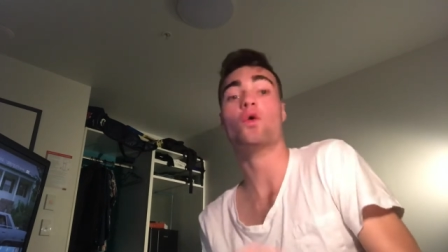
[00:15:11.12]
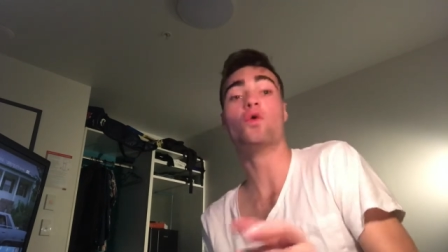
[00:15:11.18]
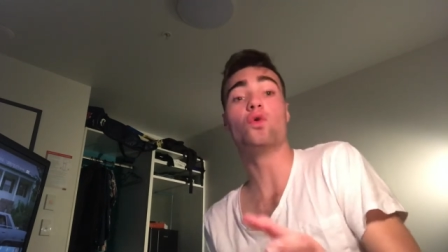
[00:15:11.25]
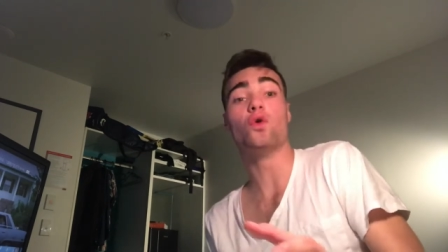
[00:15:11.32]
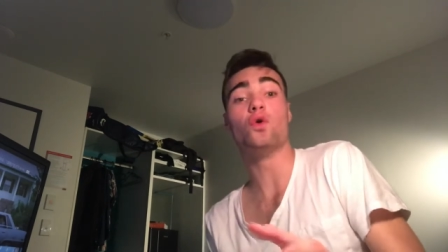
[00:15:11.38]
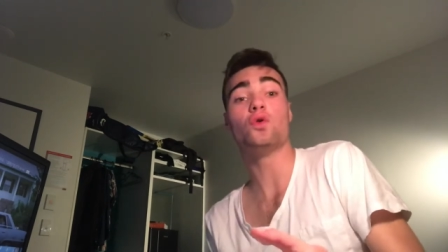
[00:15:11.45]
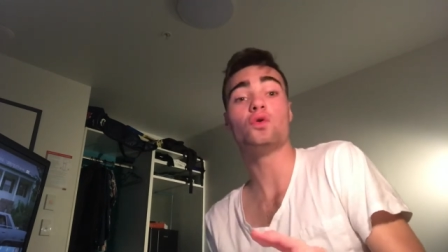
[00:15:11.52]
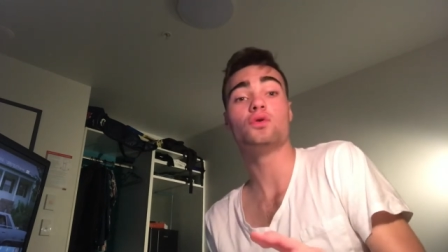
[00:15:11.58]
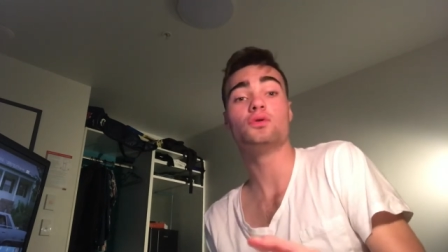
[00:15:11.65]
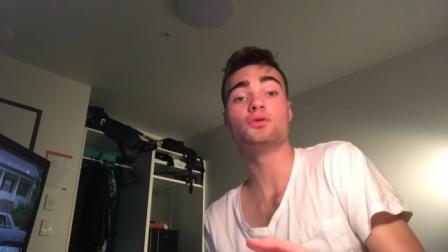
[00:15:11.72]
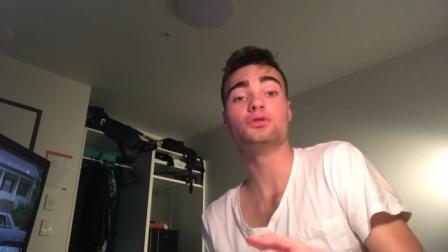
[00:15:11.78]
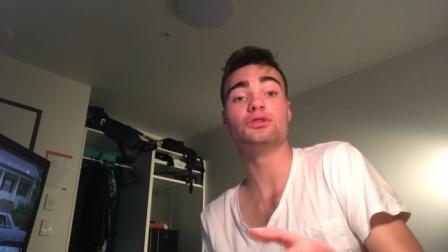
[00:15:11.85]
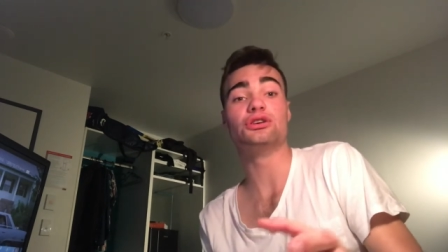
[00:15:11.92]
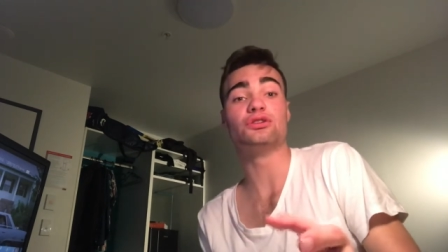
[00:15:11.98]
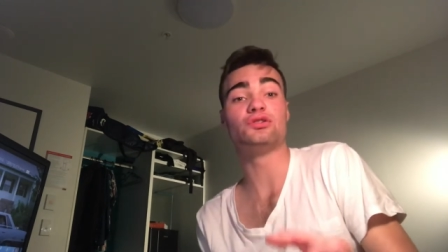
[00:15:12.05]
or
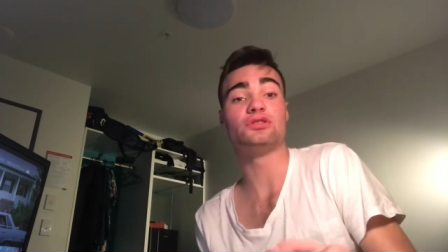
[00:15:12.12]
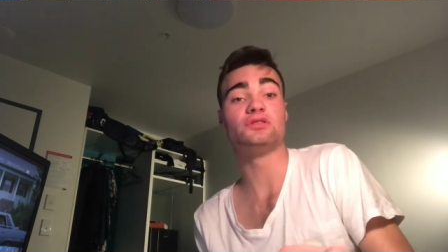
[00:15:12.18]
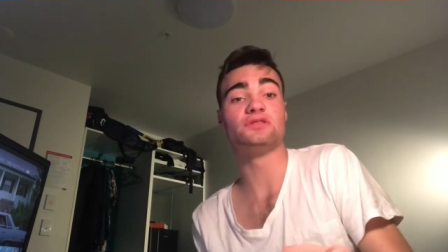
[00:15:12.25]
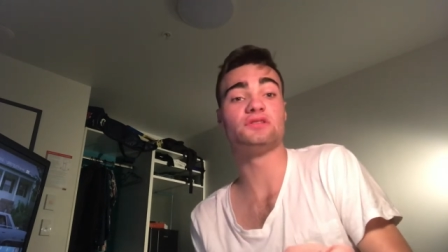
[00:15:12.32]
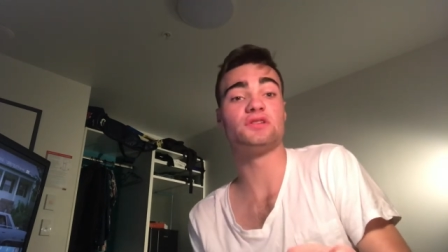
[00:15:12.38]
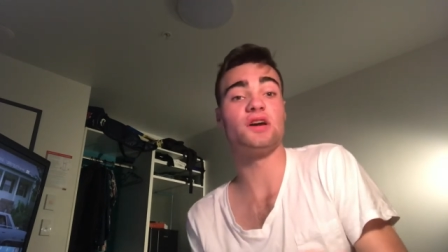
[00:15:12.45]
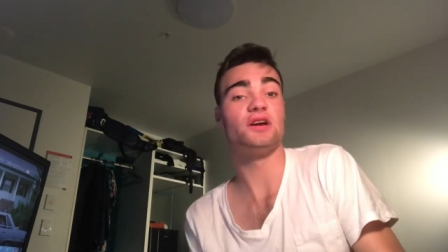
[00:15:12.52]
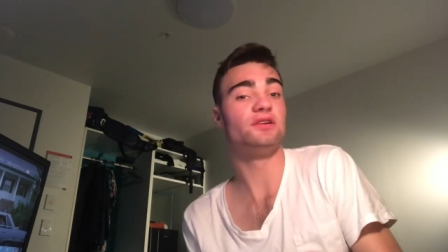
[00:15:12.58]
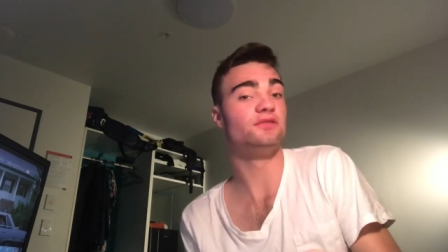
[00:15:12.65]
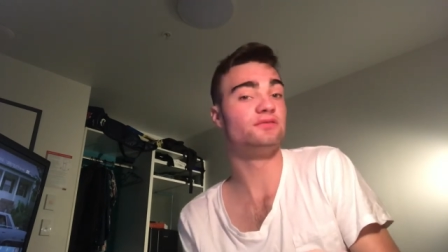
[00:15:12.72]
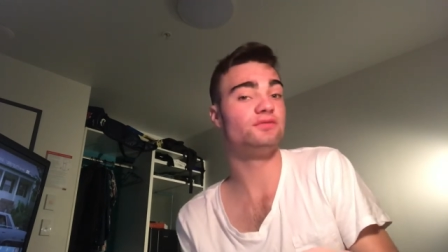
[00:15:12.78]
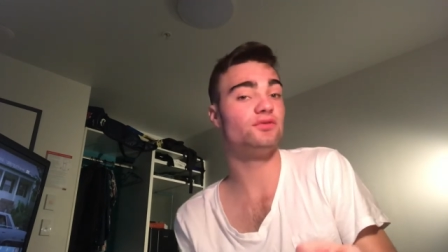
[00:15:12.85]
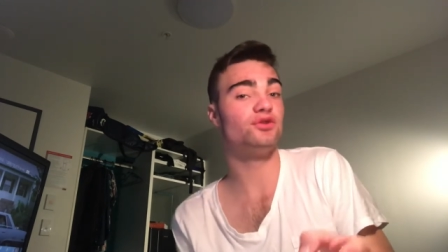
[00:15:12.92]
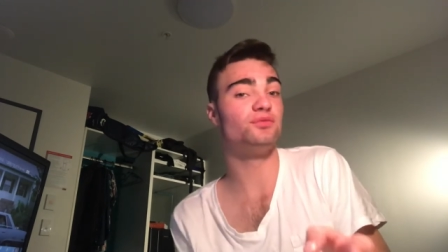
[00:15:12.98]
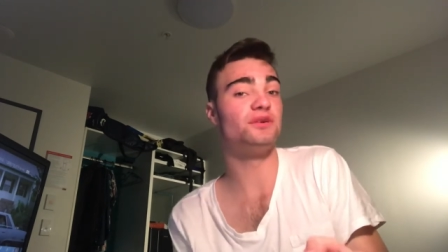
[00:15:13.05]
you can kind
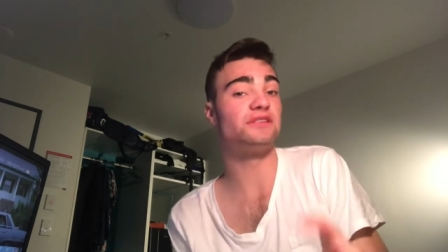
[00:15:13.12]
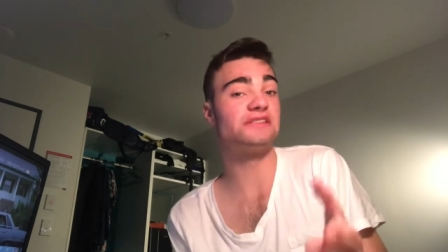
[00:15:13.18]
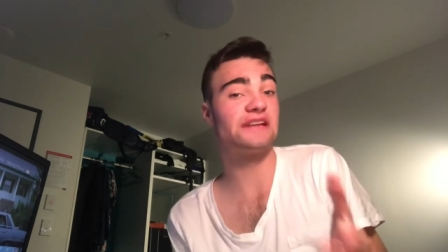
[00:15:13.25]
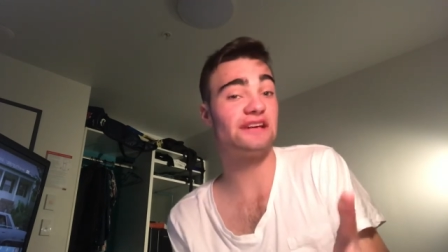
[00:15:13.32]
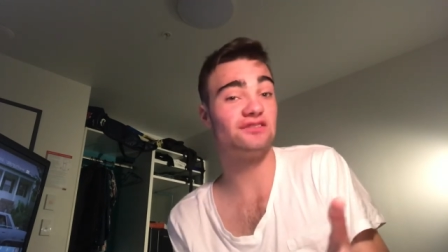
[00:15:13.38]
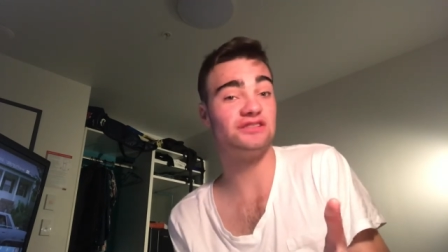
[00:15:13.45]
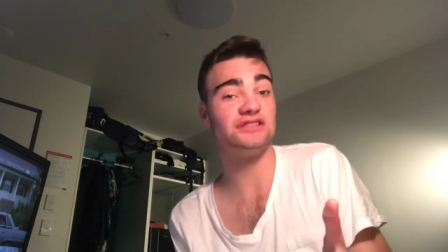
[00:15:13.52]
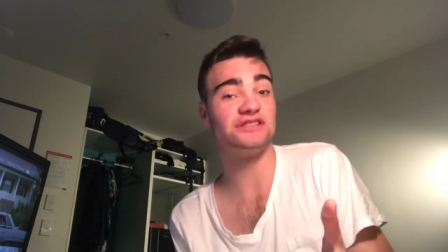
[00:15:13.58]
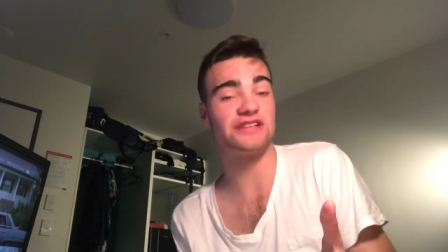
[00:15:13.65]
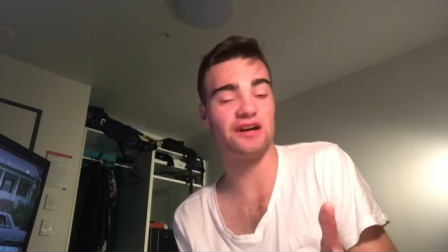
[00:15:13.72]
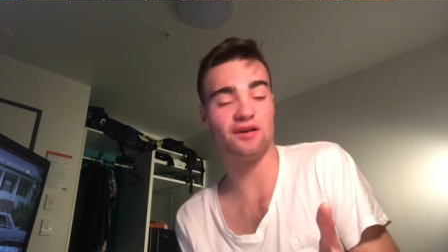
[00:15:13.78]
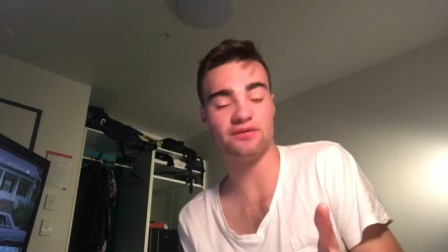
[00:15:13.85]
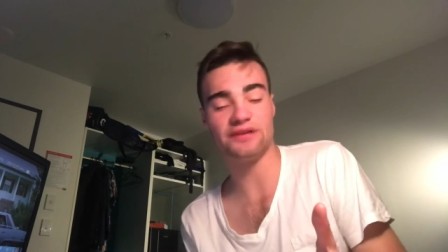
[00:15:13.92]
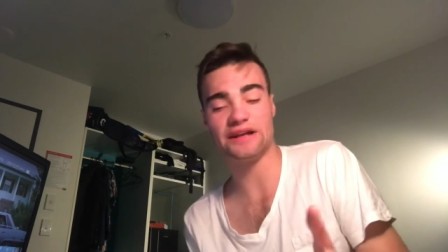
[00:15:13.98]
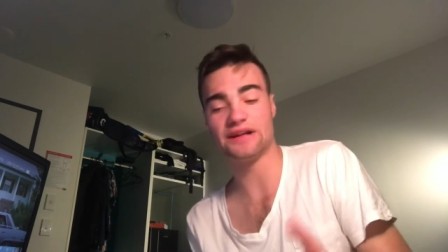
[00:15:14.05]
of almost count
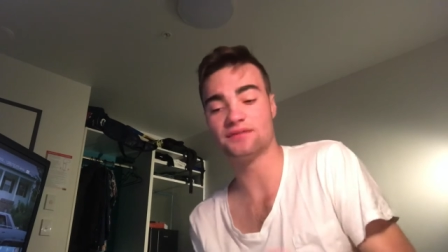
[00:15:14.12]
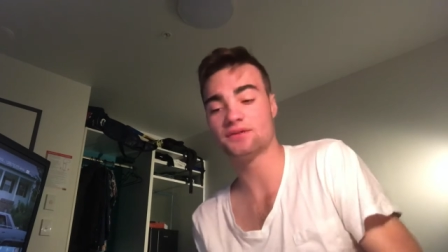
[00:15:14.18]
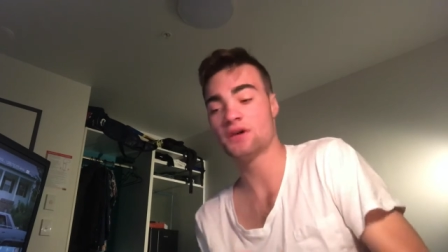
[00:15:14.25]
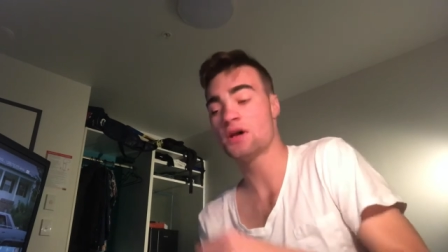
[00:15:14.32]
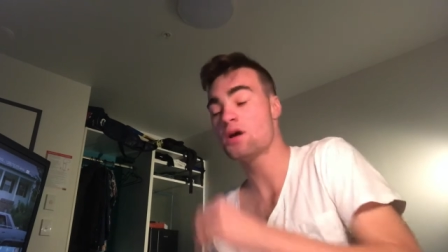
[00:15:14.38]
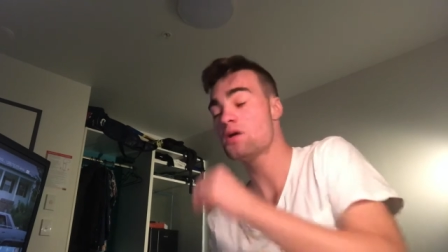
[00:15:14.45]
yourself in